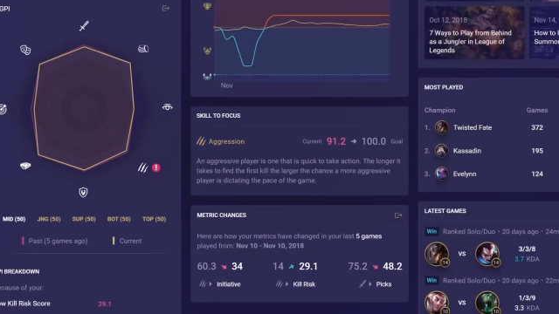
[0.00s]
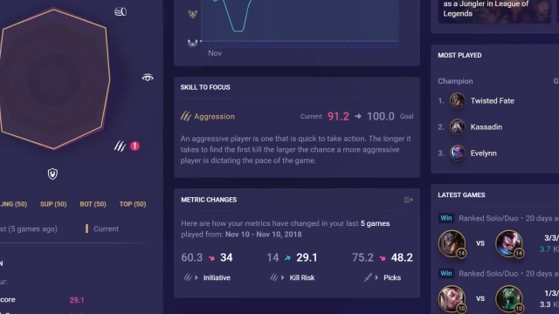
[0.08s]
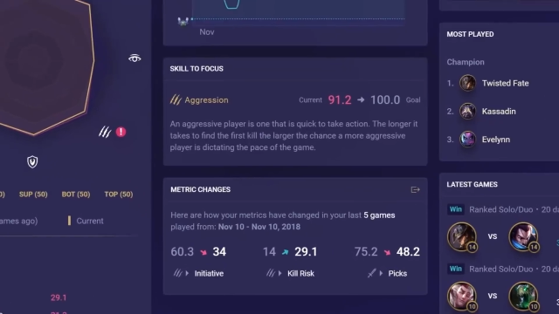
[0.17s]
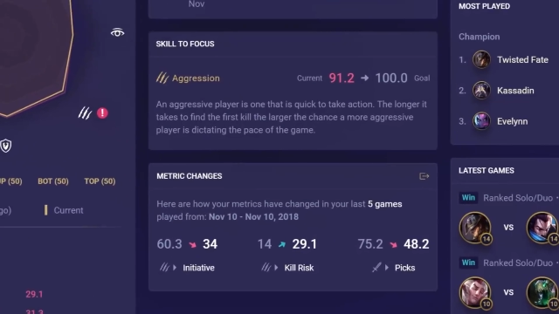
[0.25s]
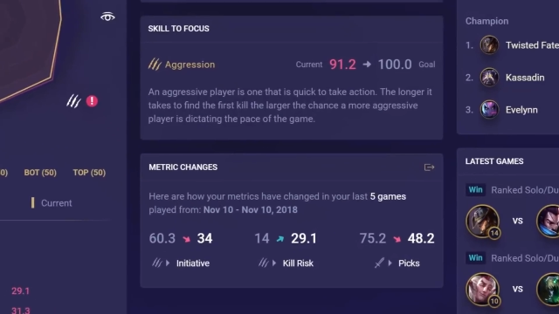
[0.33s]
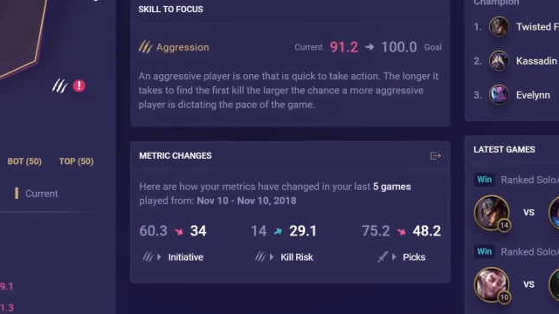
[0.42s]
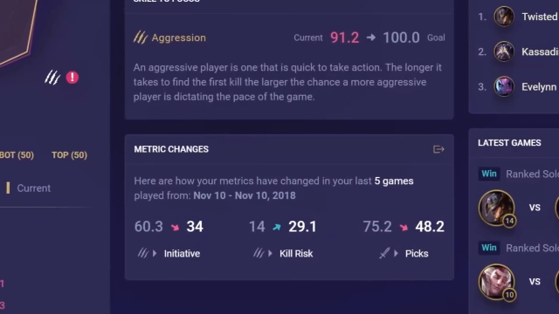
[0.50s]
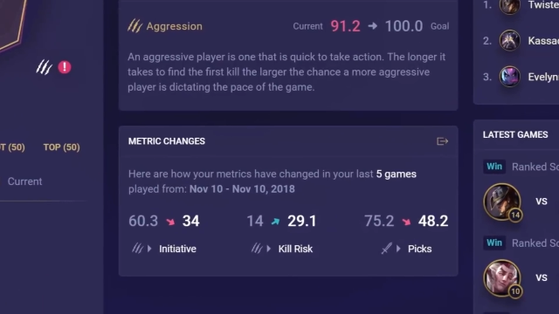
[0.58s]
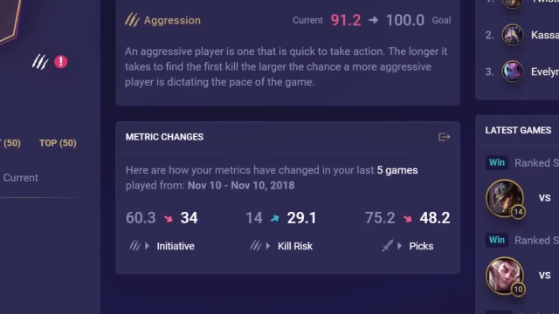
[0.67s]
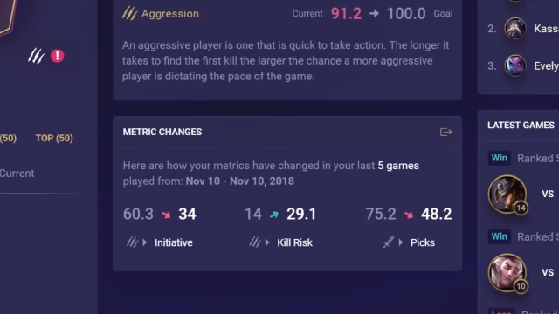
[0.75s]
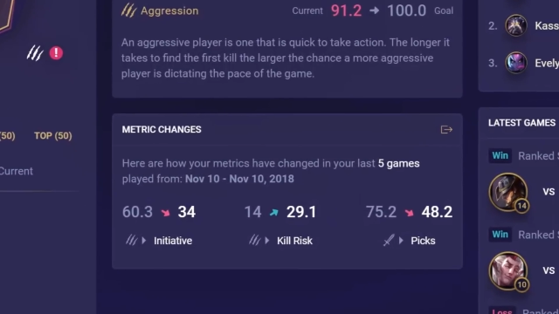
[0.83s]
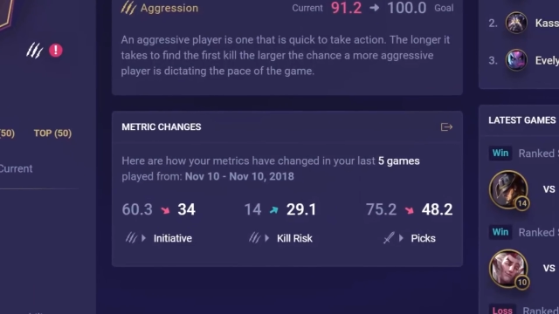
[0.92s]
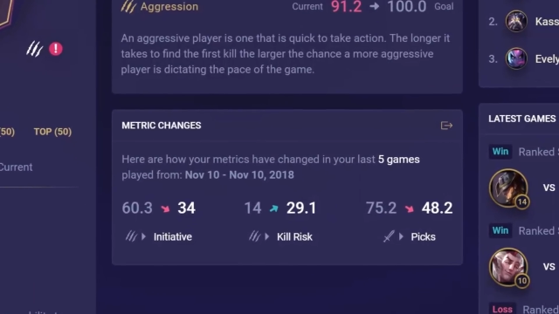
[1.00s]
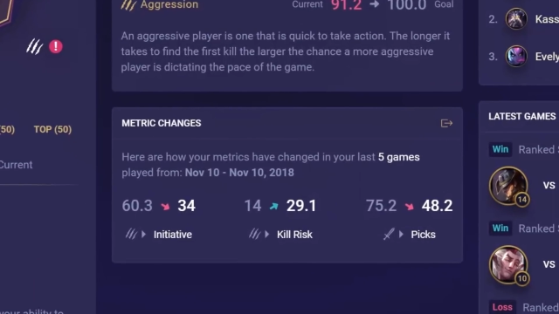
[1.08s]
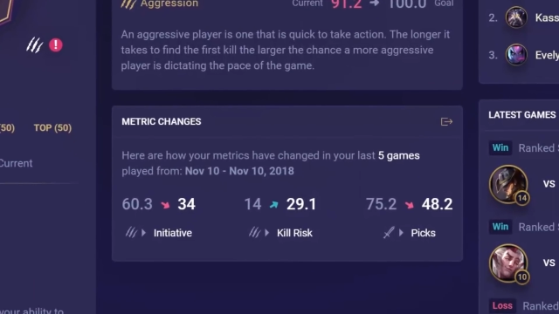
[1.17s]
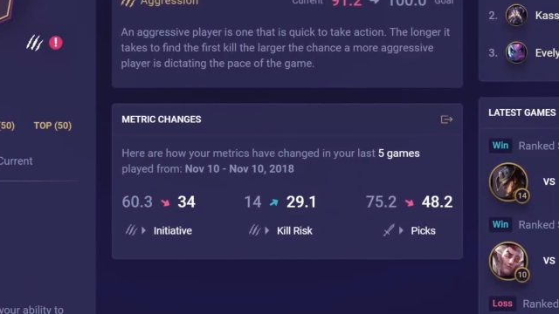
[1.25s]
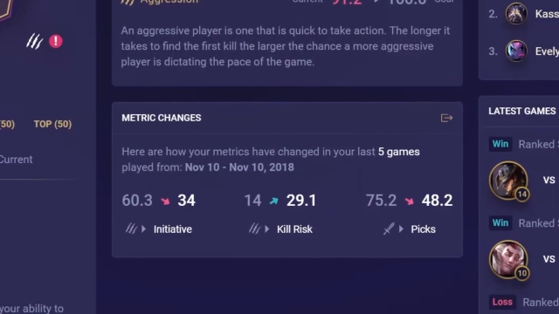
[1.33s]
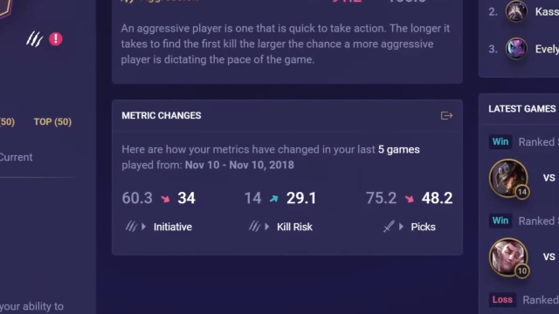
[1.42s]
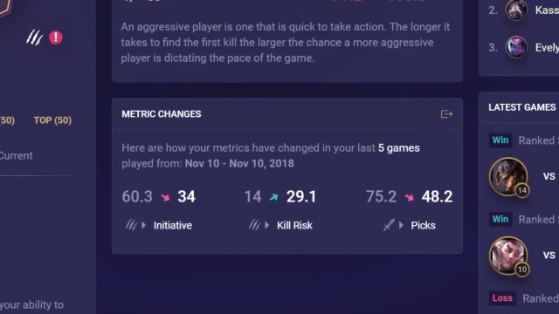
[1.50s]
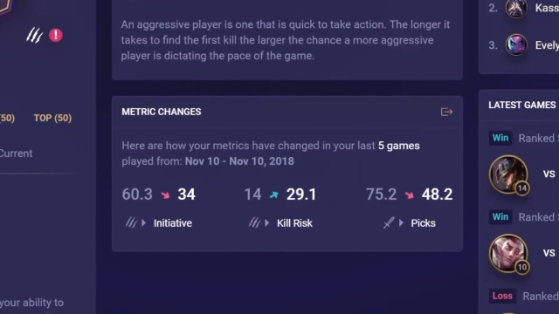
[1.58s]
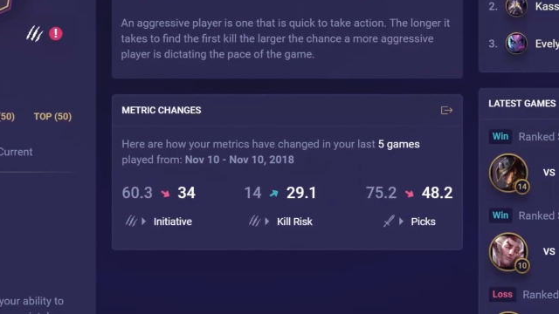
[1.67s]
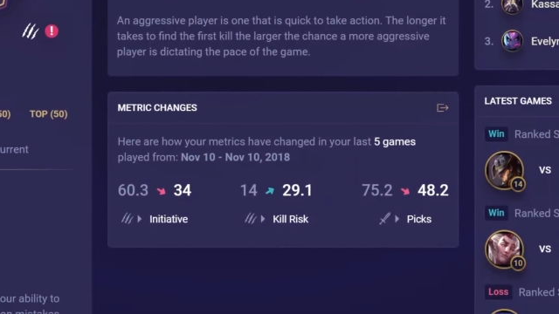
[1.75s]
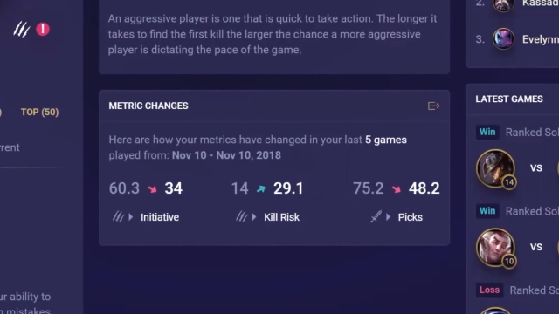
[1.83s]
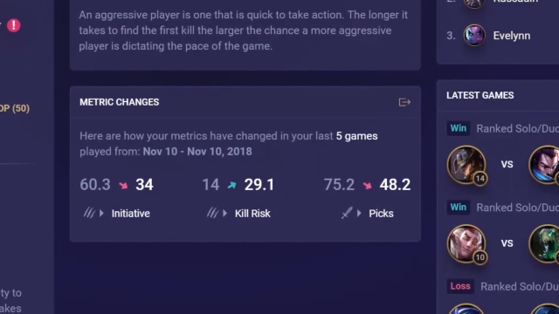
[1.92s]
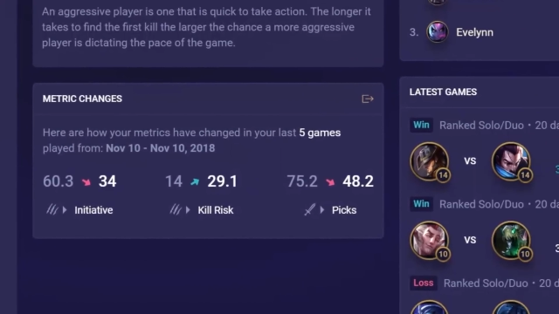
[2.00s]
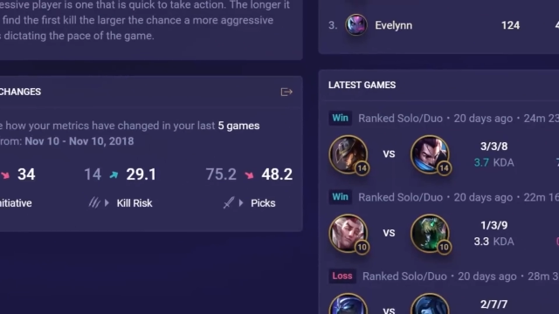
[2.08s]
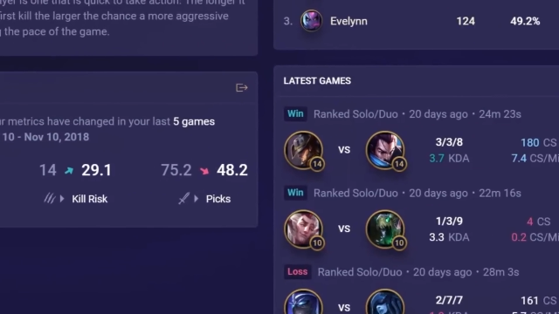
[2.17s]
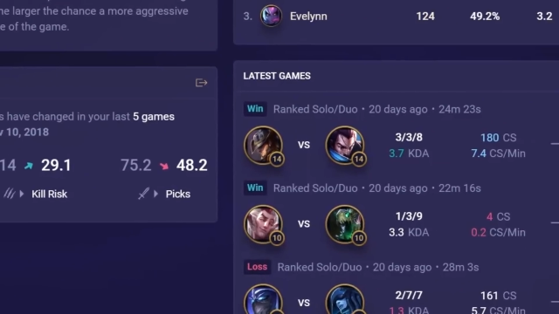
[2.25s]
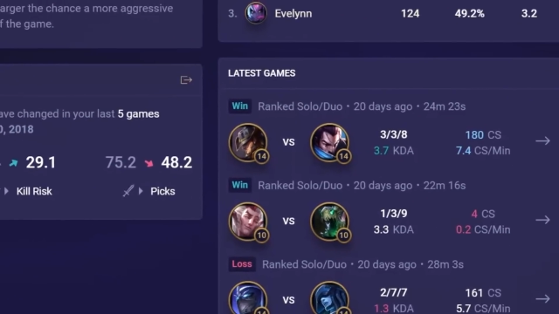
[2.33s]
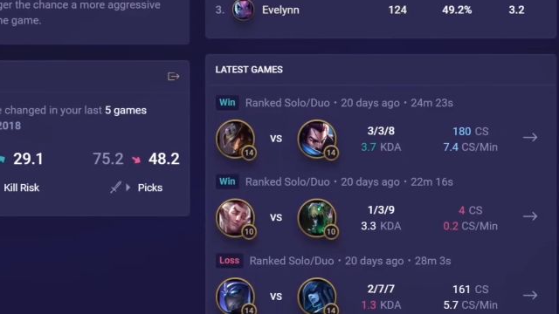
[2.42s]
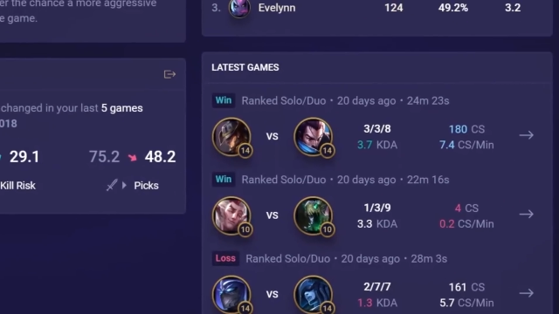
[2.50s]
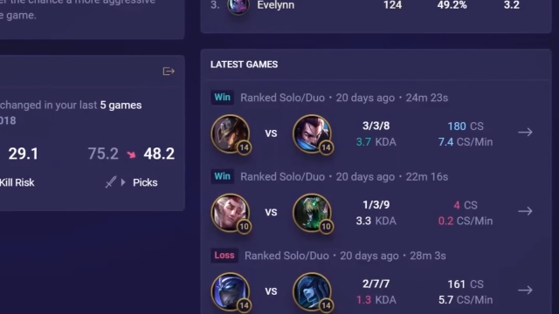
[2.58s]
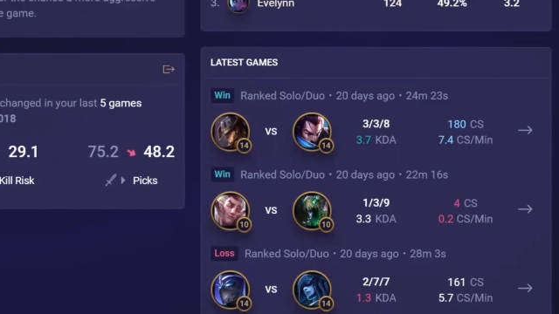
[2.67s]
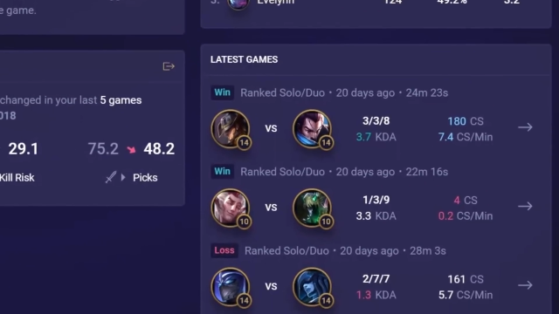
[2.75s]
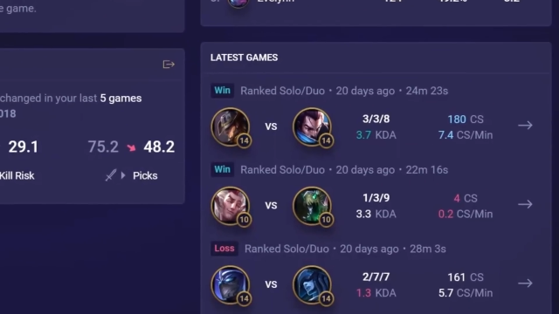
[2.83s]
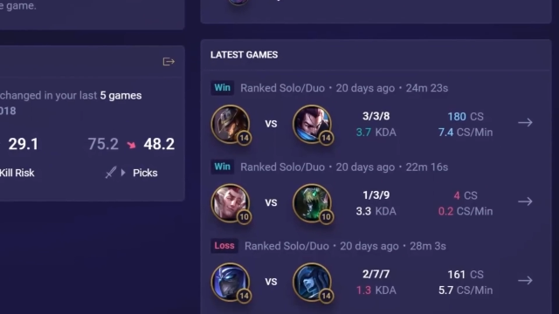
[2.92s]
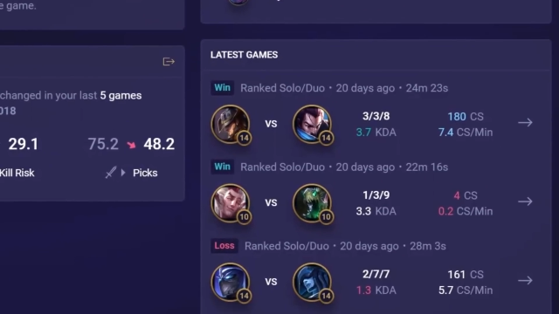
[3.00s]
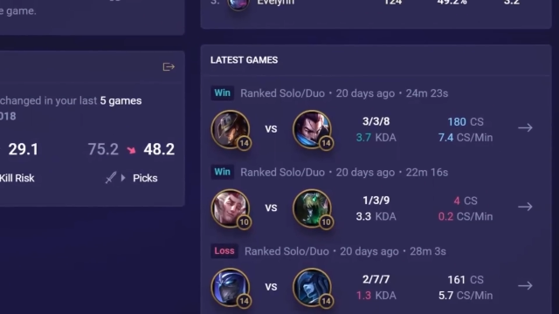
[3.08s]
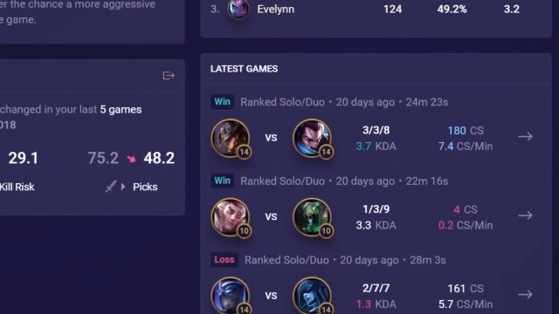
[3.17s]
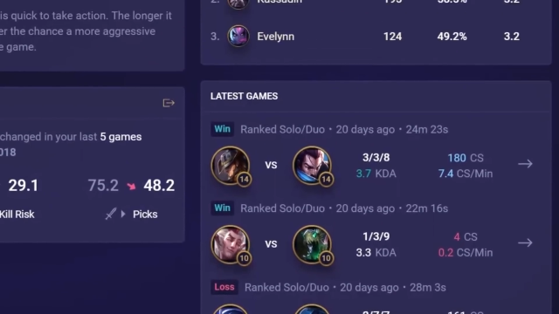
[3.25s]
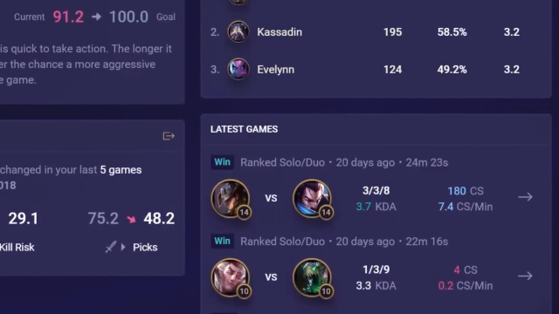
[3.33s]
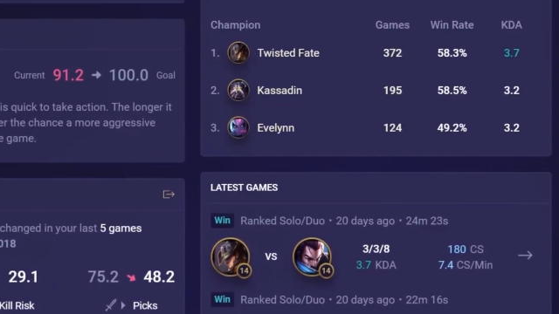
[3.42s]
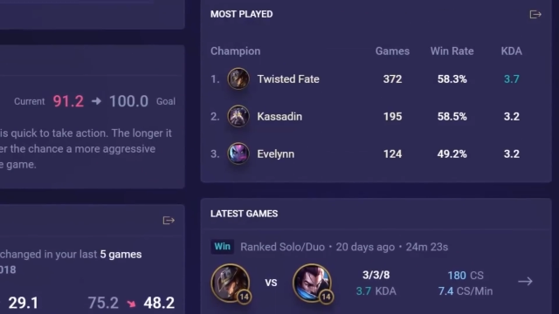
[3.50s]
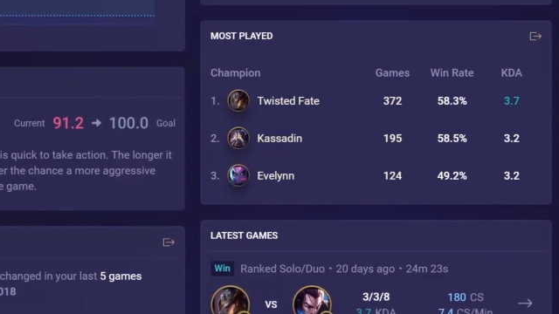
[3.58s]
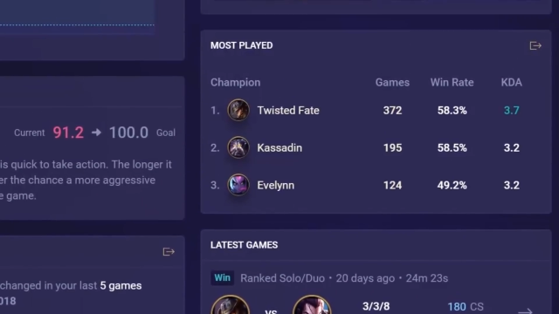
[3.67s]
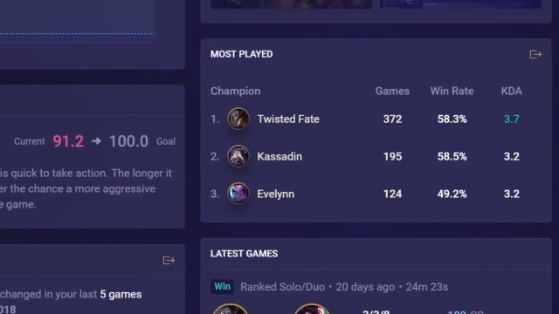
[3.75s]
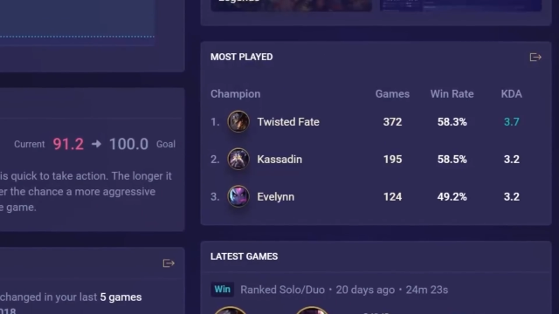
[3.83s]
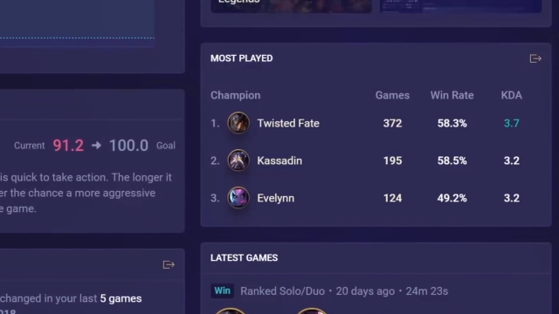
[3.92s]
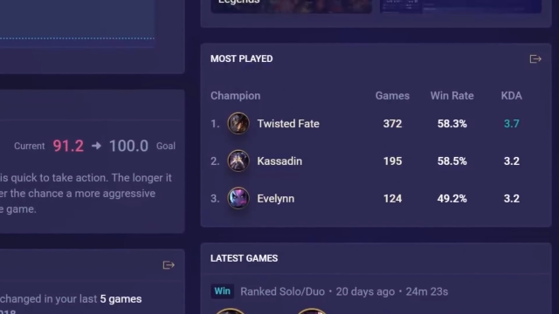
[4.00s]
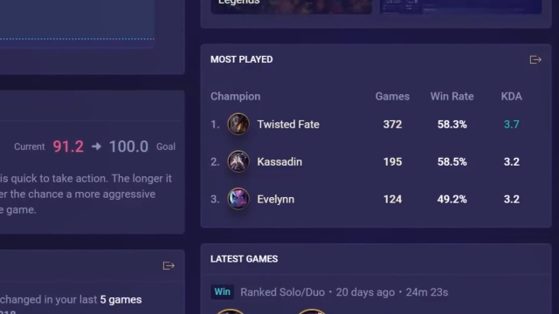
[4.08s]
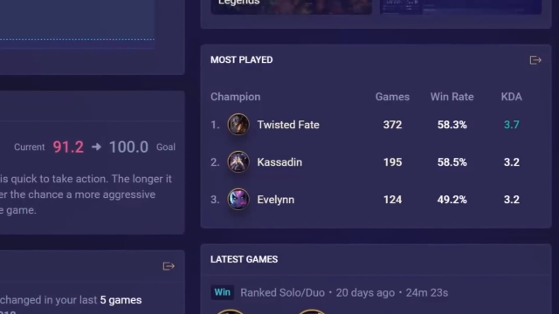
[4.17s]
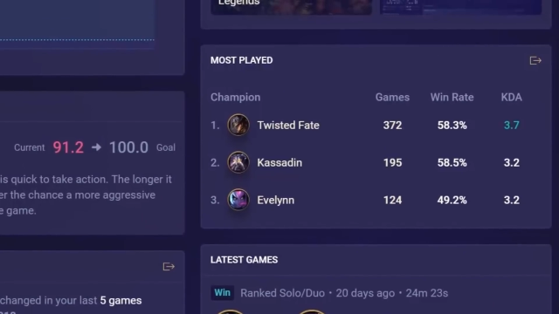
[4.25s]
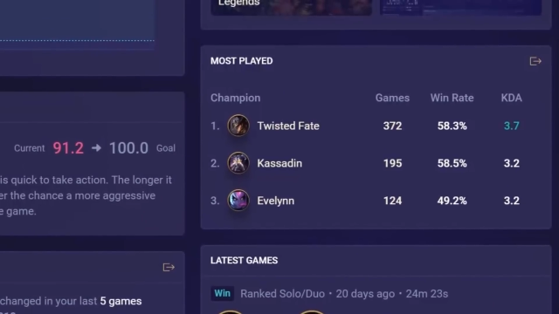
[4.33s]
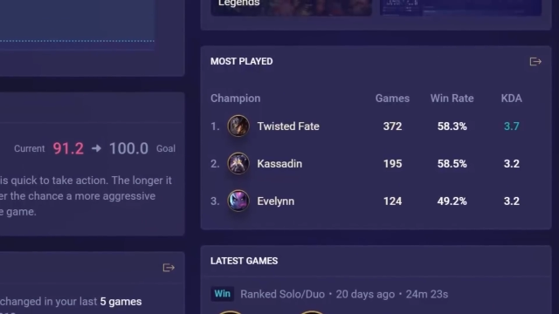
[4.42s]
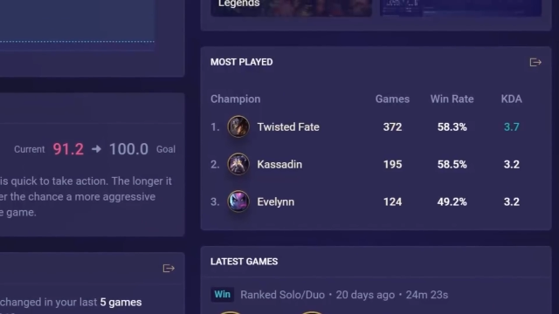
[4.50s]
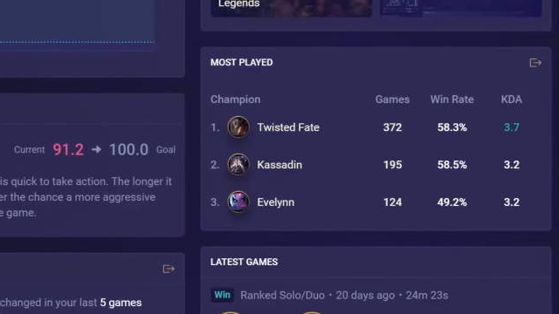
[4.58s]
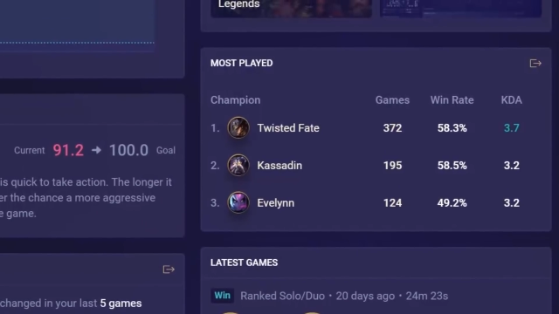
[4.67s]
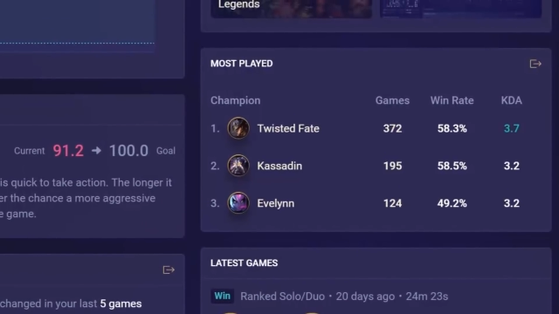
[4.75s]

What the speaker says: No face is visible, so there are no lips to read.